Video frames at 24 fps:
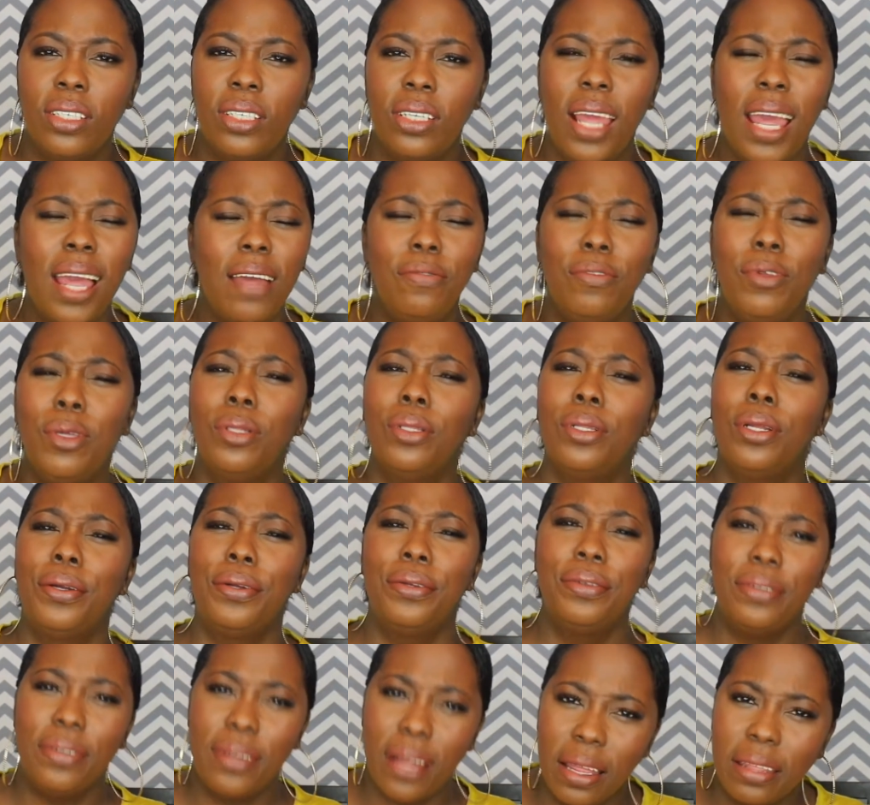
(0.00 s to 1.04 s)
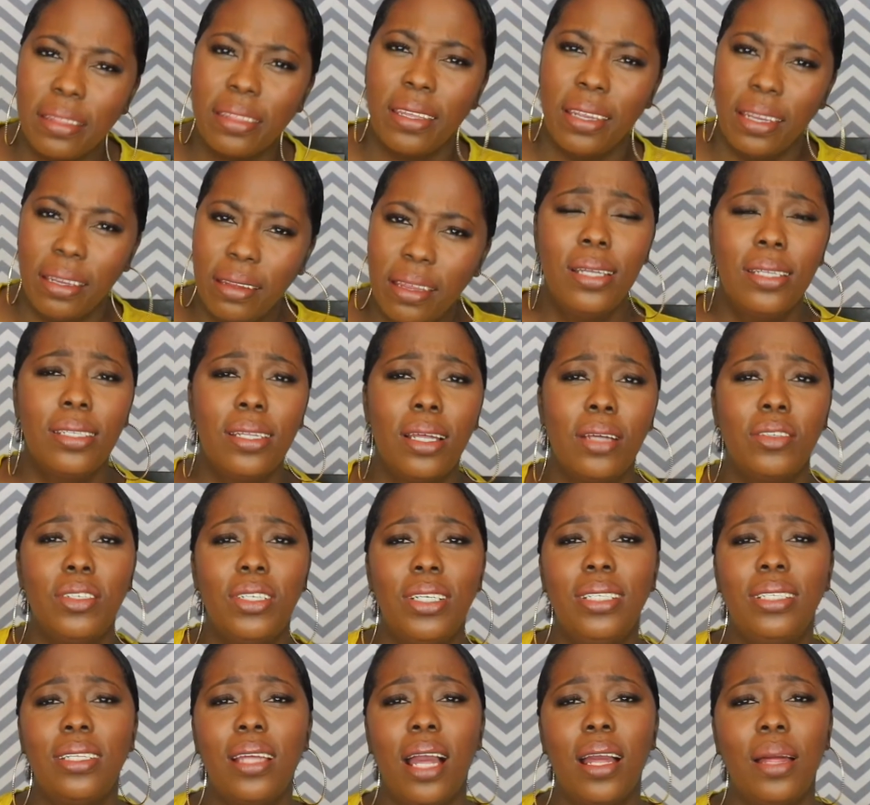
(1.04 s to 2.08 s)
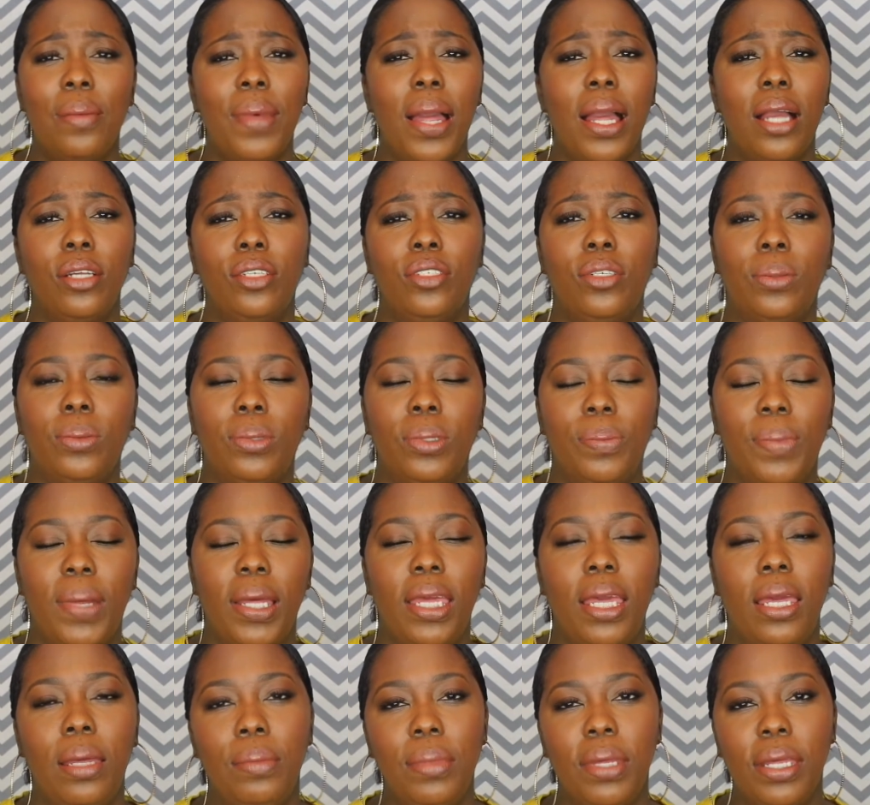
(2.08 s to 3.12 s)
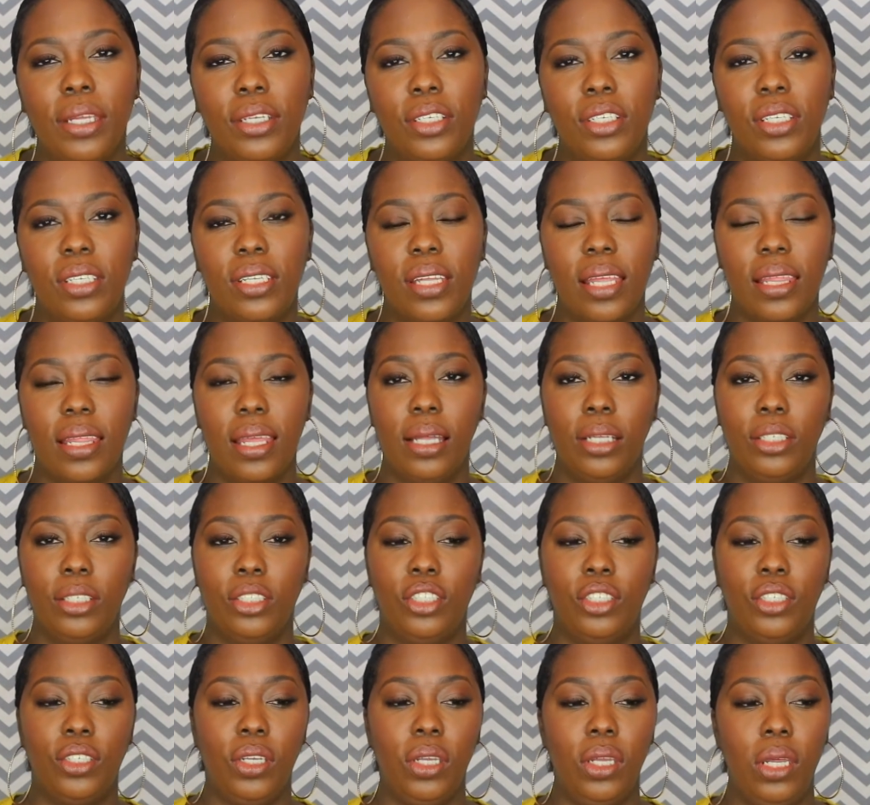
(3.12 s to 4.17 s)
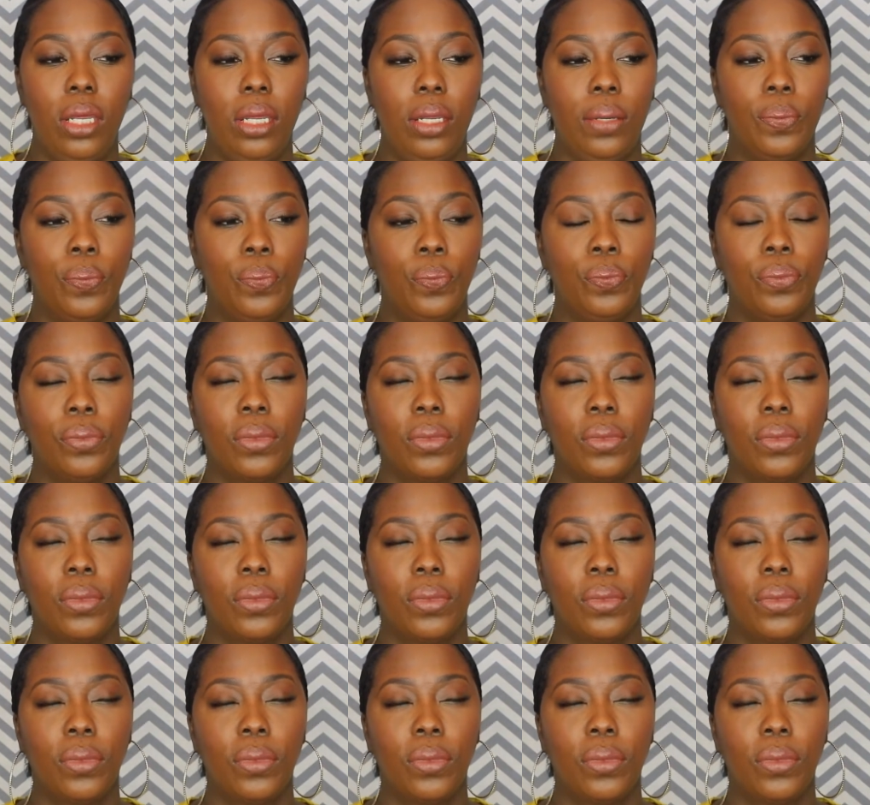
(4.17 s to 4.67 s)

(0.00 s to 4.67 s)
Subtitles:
Have you learned nothing? So she's talking about her trip to Miami and she said that she